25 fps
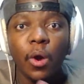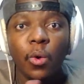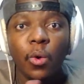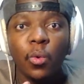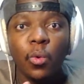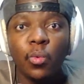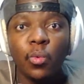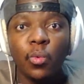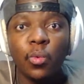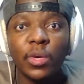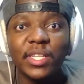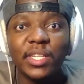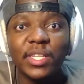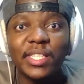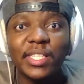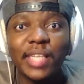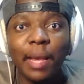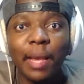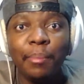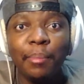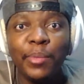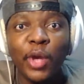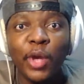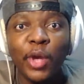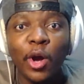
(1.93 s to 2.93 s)
What's up,
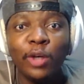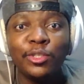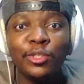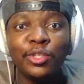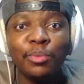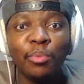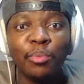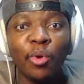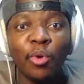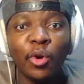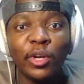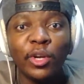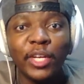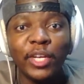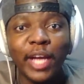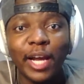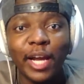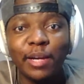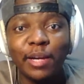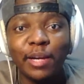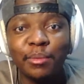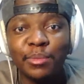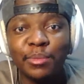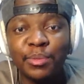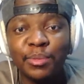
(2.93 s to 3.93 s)
y'all? It's your boy
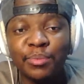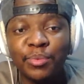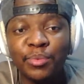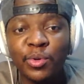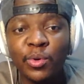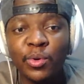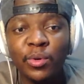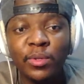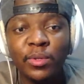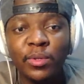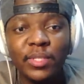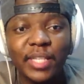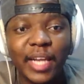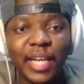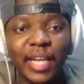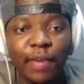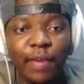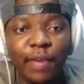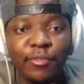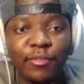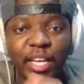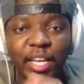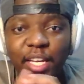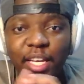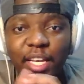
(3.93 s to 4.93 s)
am from Cool Set
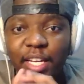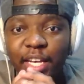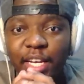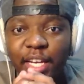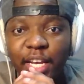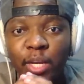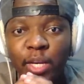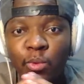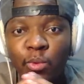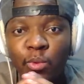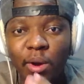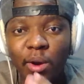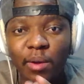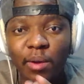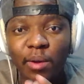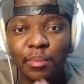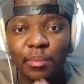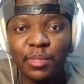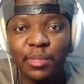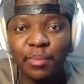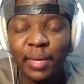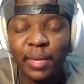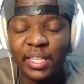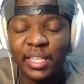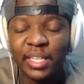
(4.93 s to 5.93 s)
African Geek. Welcome to
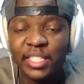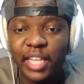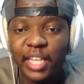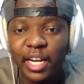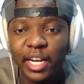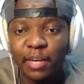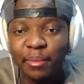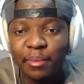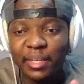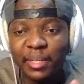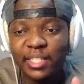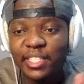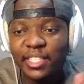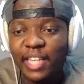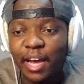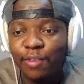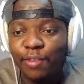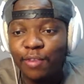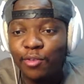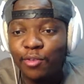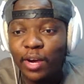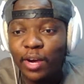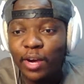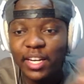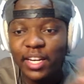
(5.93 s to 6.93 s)
my channel. Let's dive
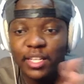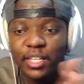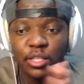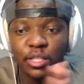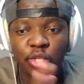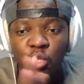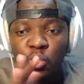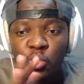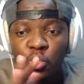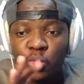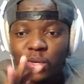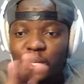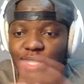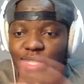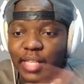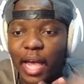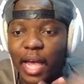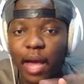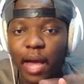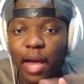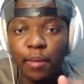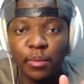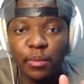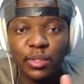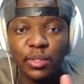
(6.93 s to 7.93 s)
right into this
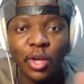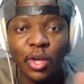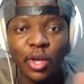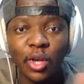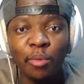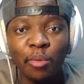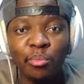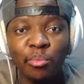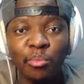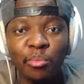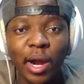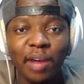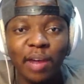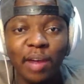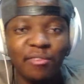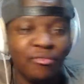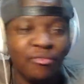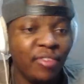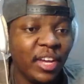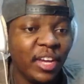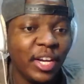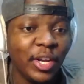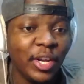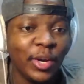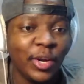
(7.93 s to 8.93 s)
Amazon Prime
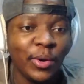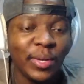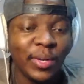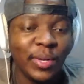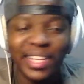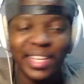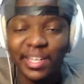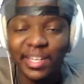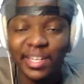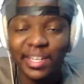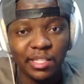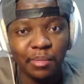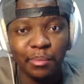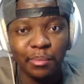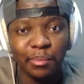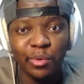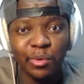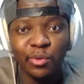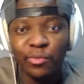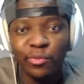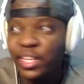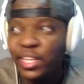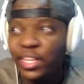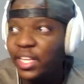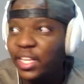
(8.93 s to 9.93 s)
video. I think it's a
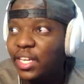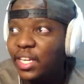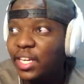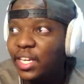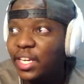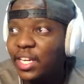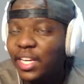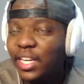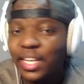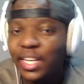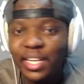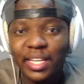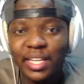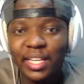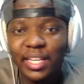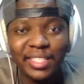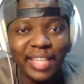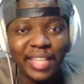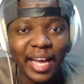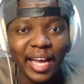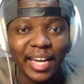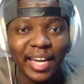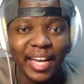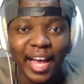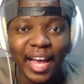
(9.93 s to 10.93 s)
movie. It's
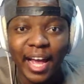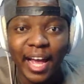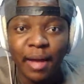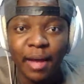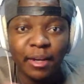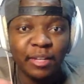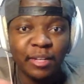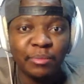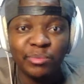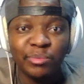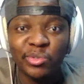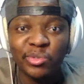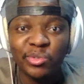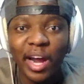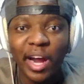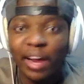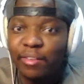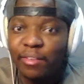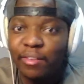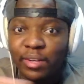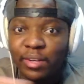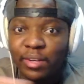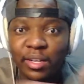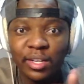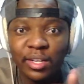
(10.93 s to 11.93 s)
got Adam
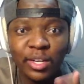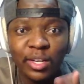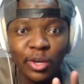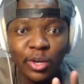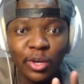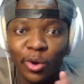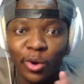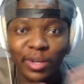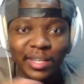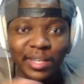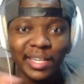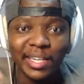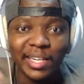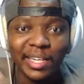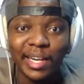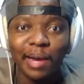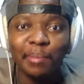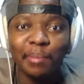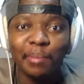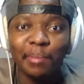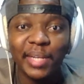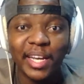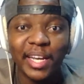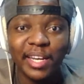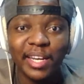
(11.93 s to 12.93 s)
Driver on the
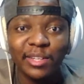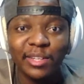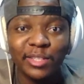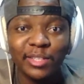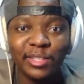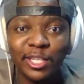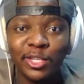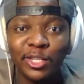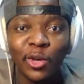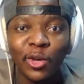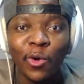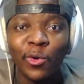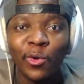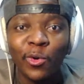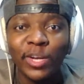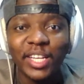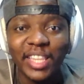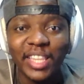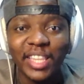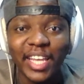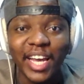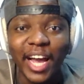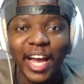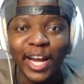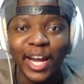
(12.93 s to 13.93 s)
thumbnail. That's the only
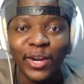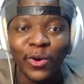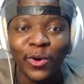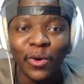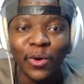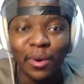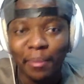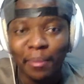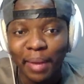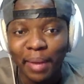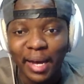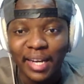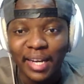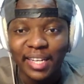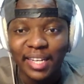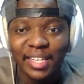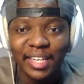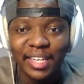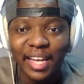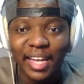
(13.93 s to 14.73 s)
thing I know about it.